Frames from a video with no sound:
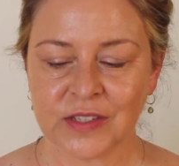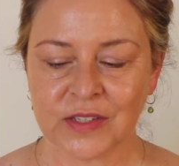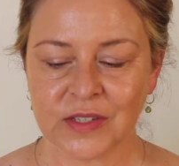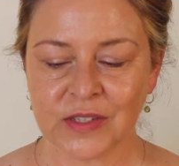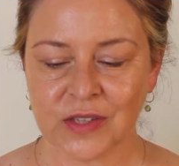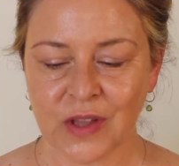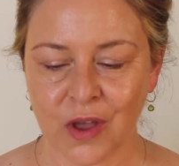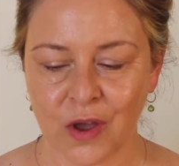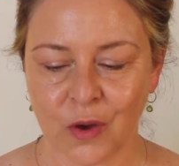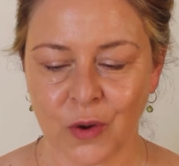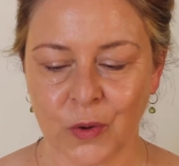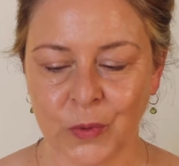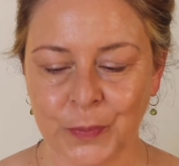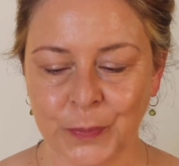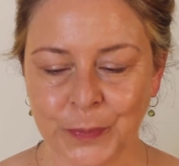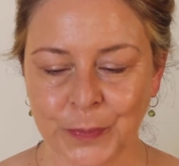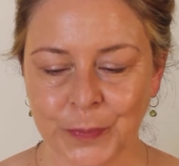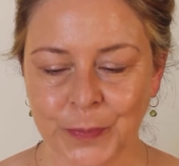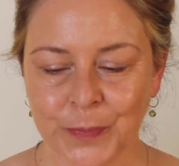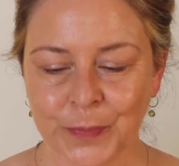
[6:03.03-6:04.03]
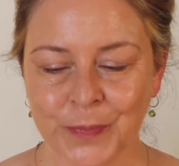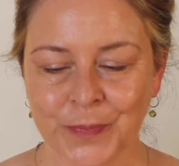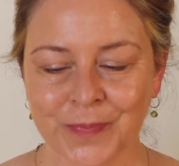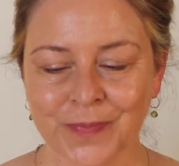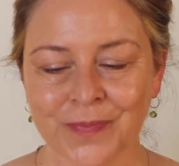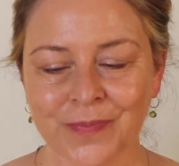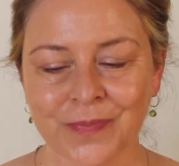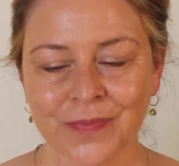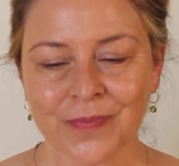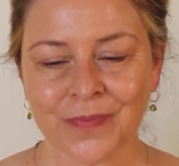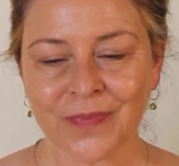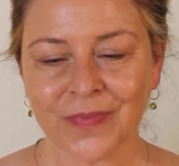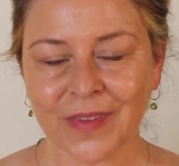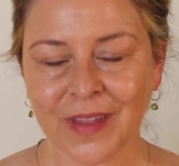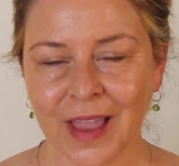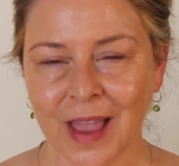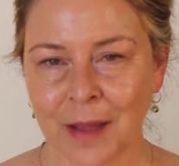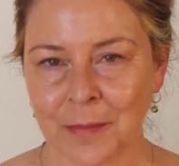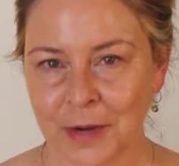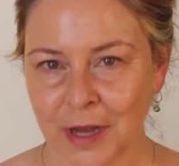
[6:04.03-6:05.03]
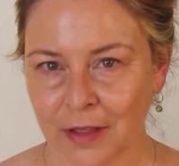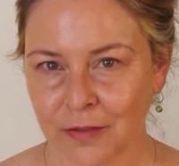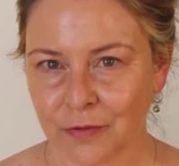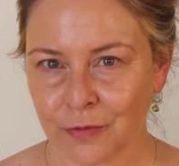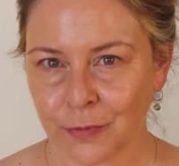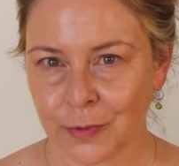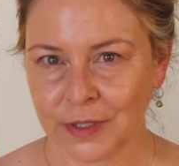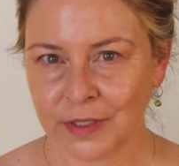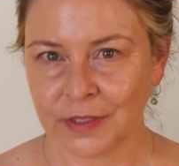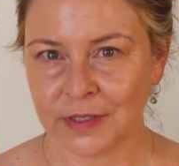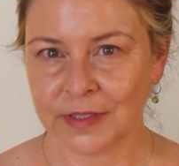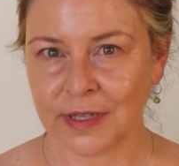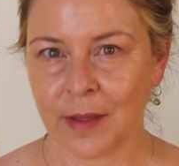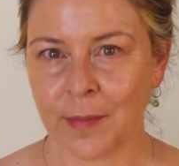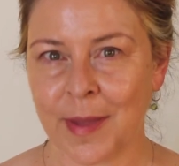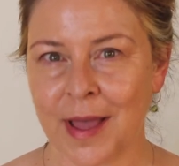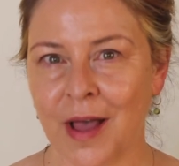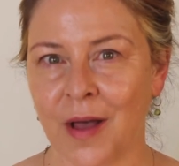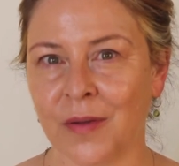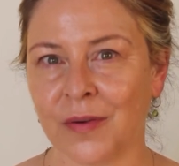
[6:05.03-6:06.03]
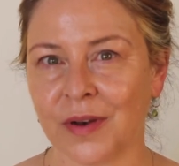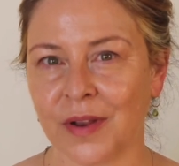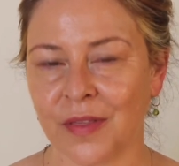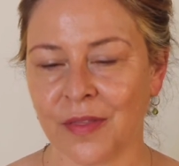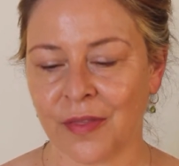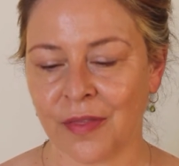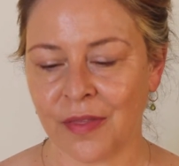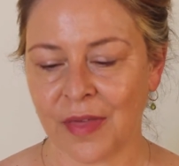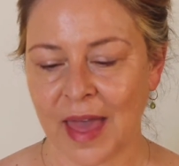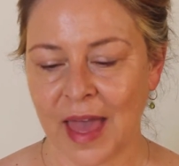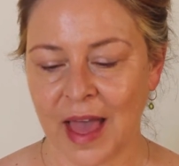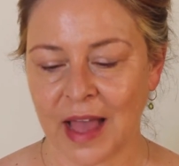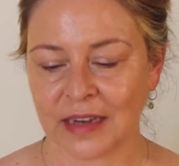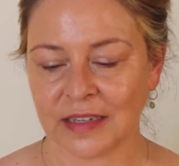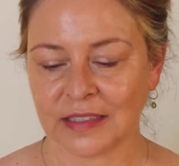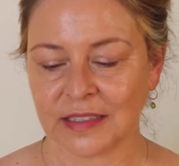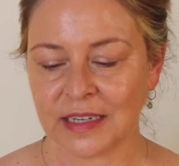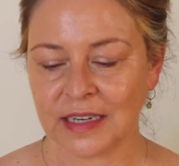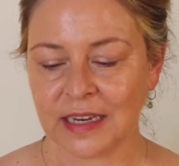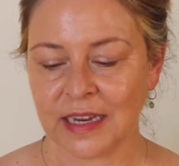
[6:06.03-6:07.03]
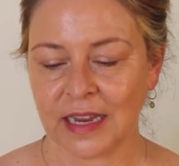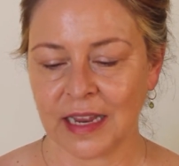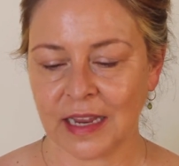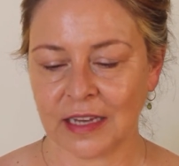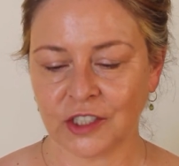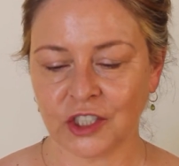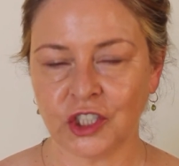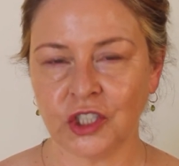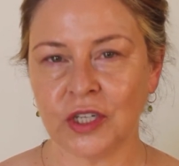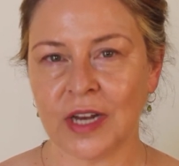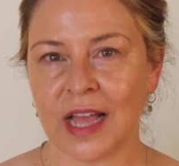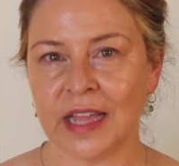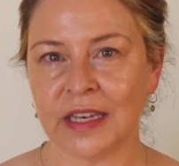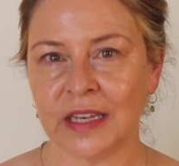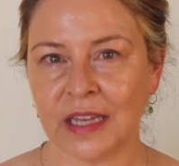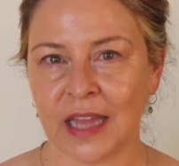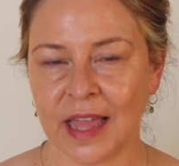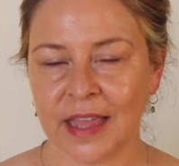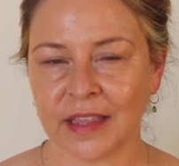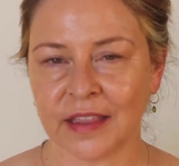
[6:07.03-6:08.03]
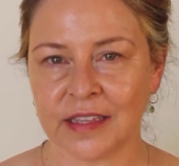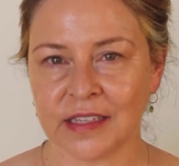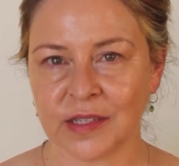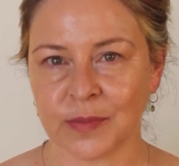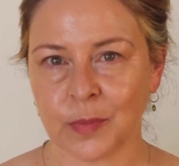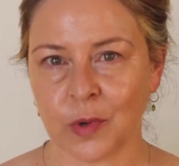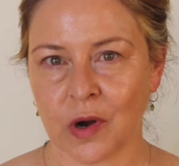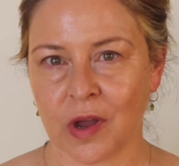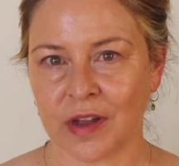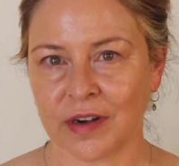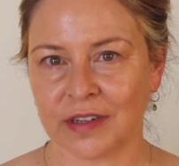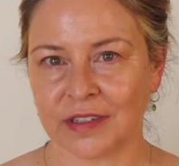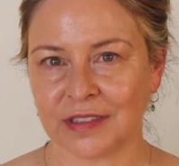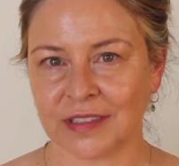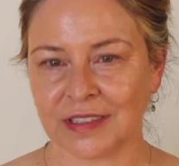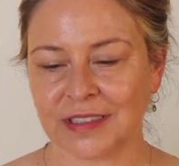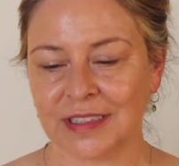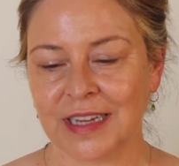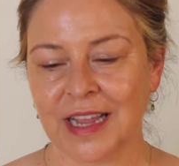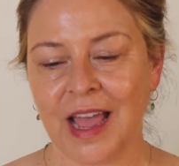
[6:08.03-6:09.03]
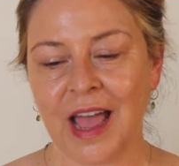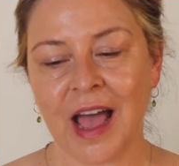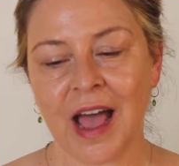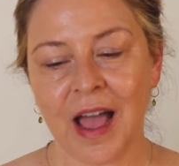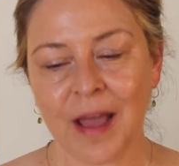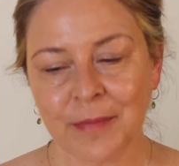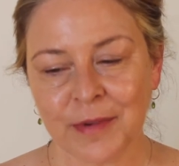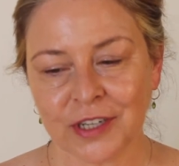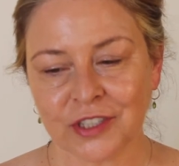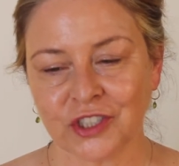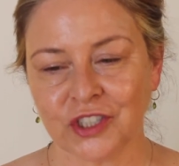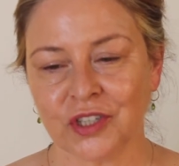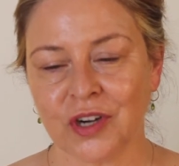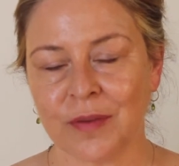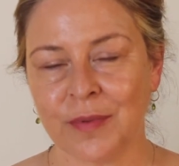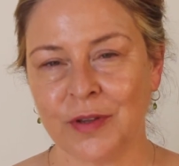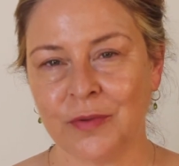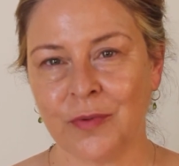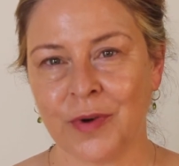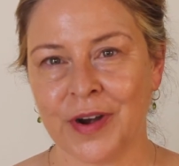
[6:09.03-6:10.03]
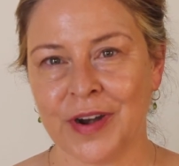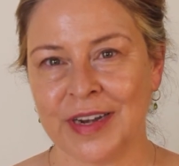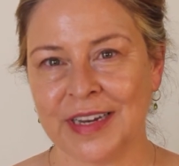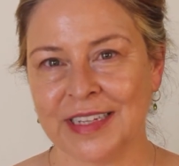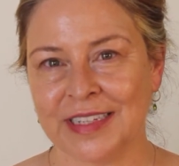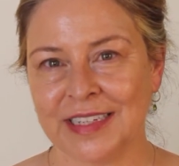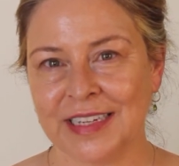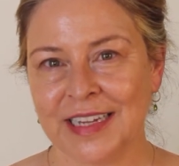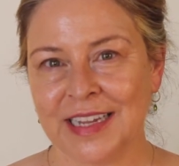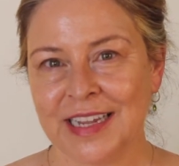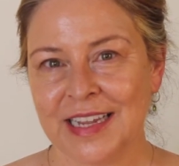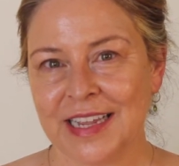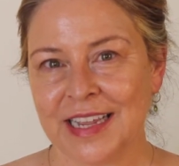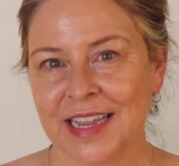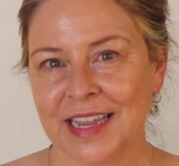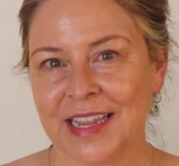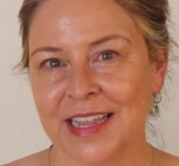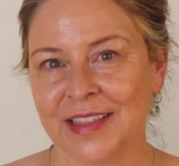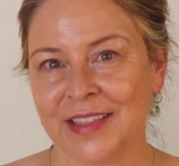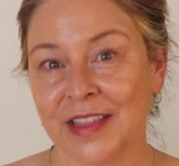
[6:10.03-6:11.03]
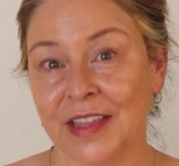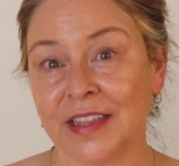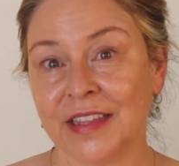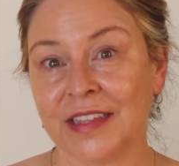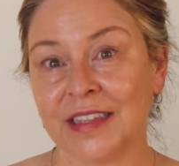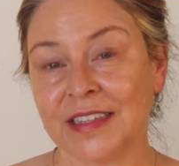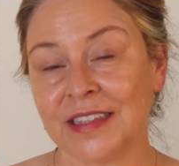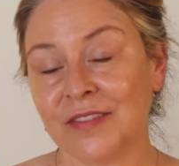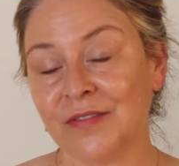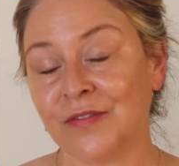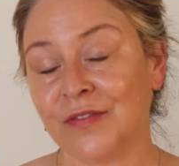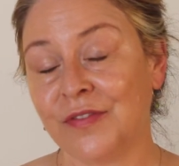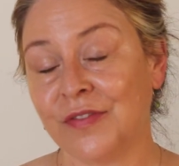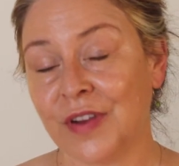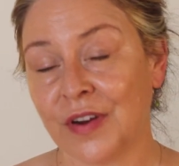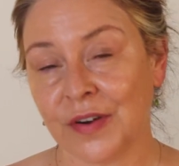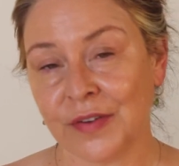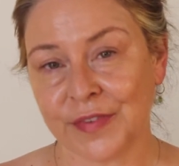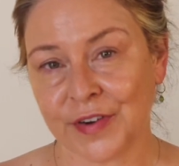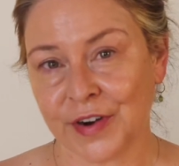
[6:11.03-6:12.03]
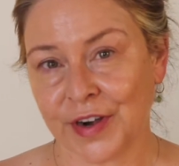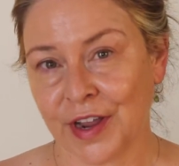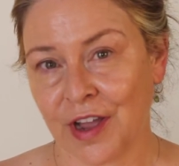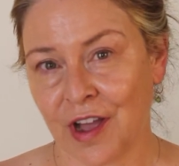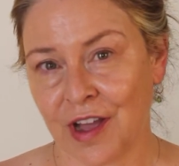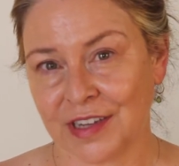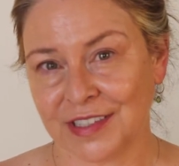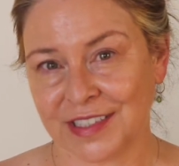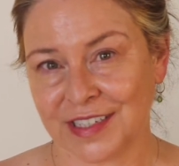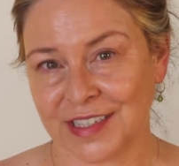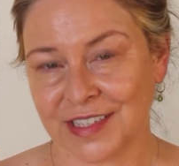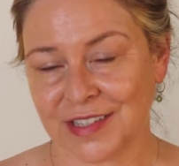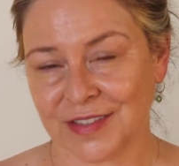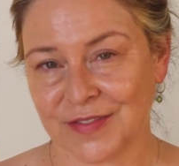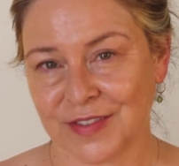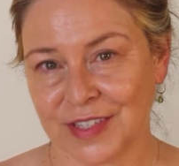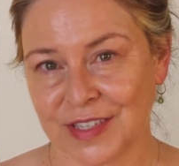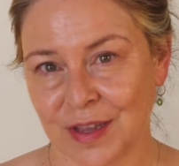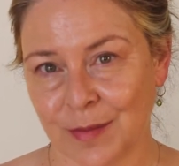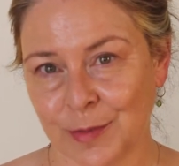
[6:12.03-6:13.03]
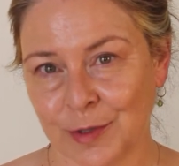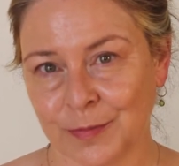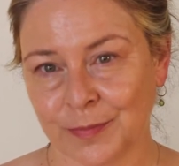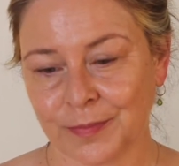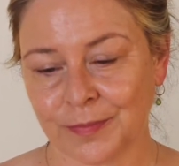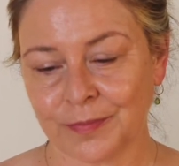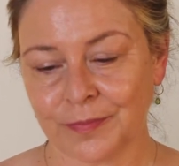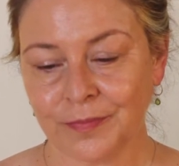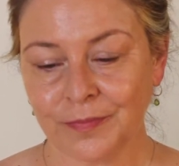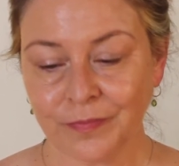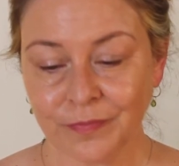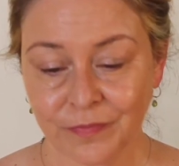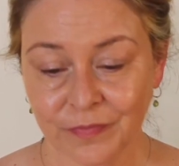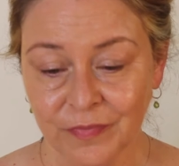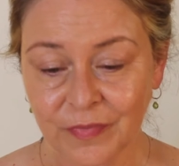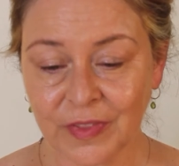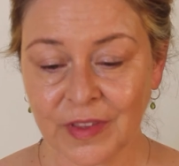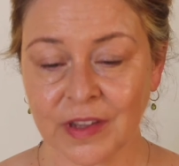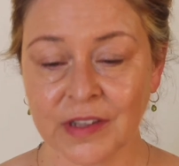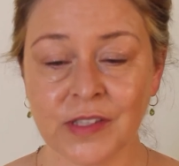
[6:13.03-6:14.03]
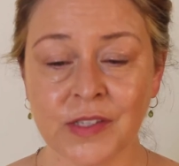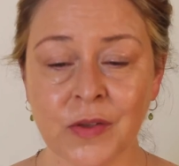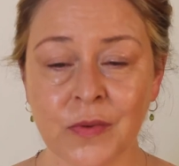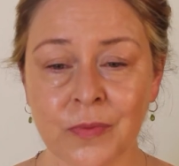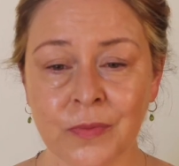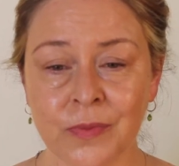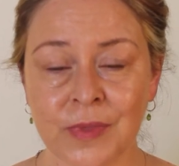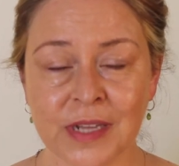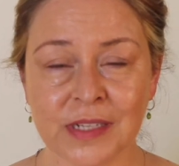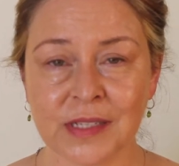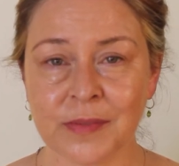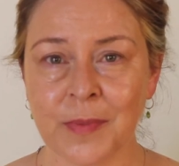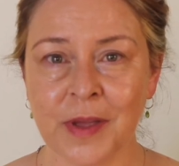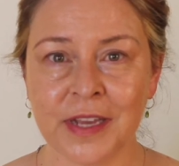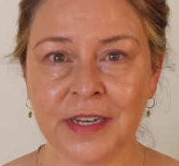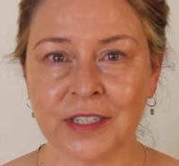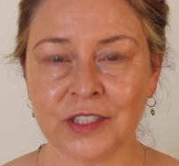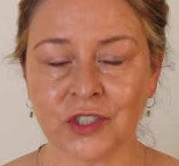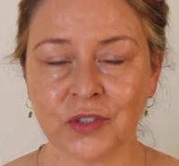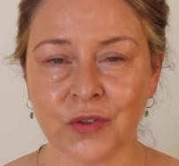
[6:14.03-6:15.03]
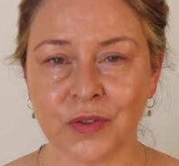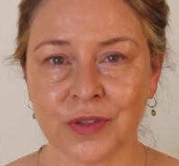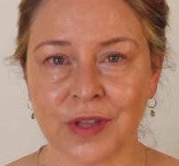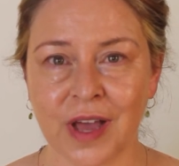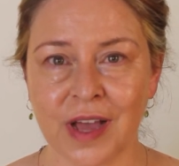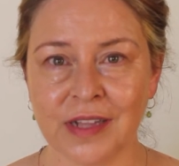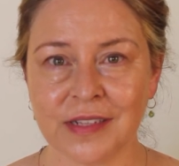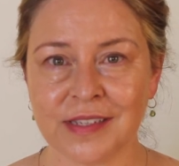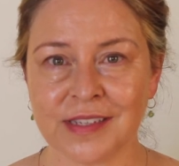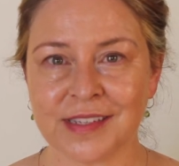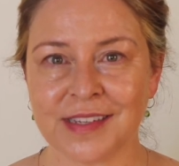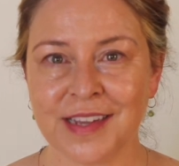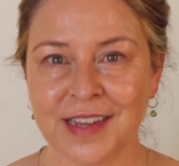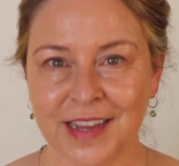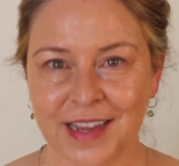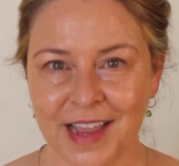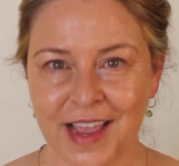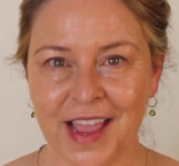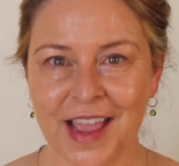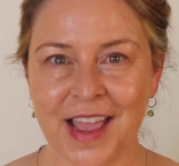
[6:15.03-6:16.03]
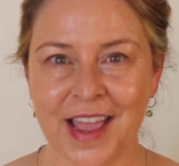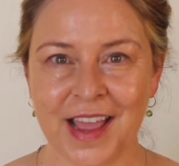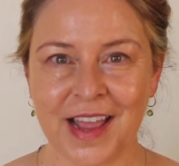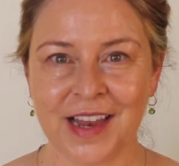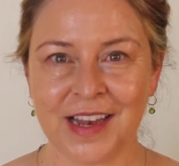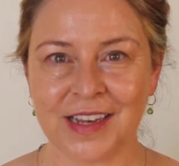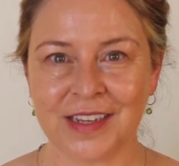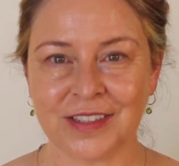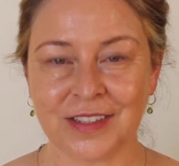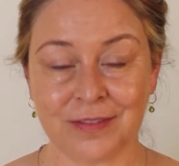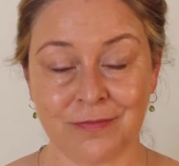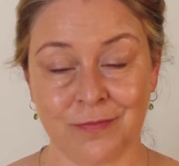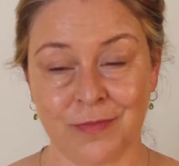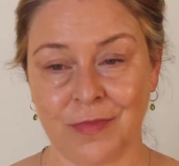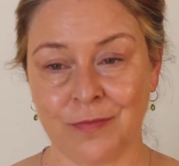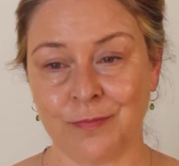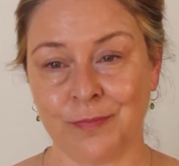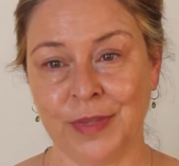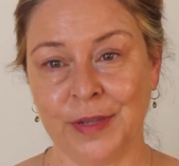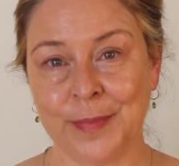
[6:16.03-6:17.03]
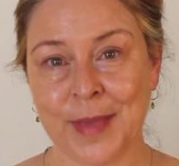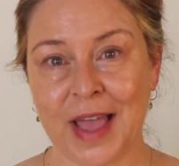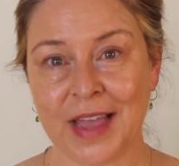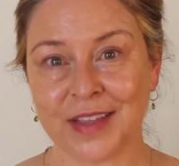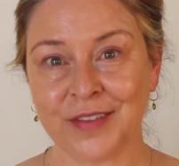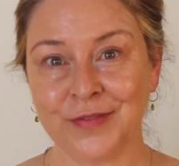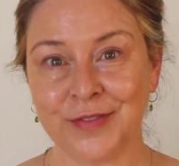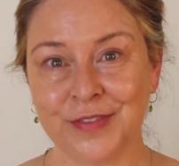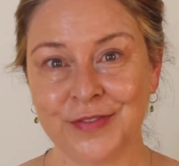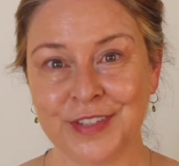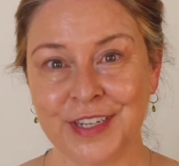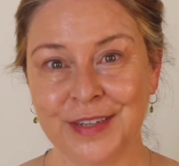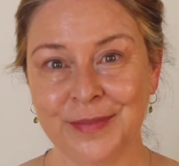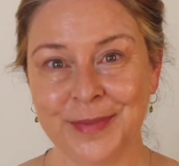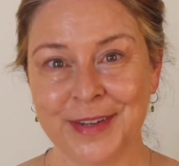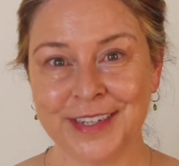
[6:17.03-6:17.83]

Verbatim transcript: So I'm not thrilled about that. Should I like this product? I'm not sure I'd be wearing it in the very, very hot days of summer. So that's my initial thoughts and be back in 15